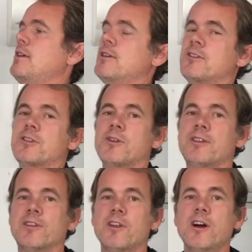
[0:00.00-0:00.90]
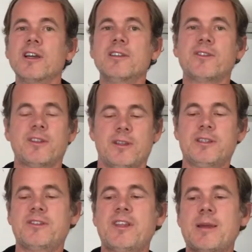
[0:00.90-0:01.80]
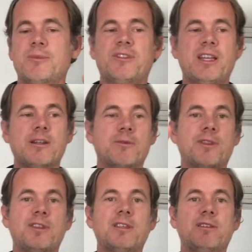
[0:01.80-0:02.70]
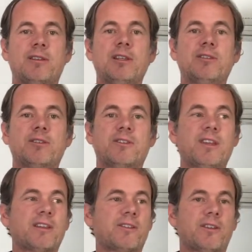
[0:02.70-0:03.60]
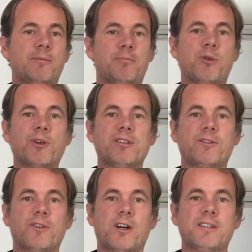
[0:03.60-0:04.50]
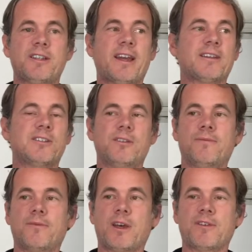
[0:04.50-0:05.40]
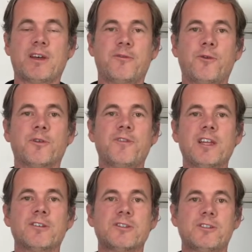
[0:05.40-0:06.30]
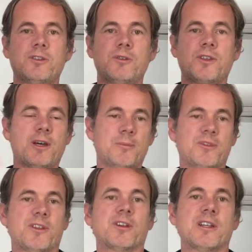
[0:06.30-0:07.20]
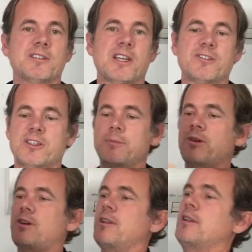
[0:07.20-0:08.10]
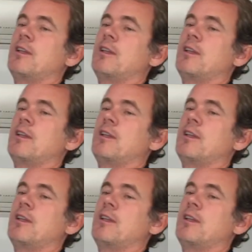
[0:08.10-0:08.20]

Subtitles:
So as long as, let's say I'm setting with these 6 points of contact. I've got 4 fingers and 2 thumbs that are going to touch the ball.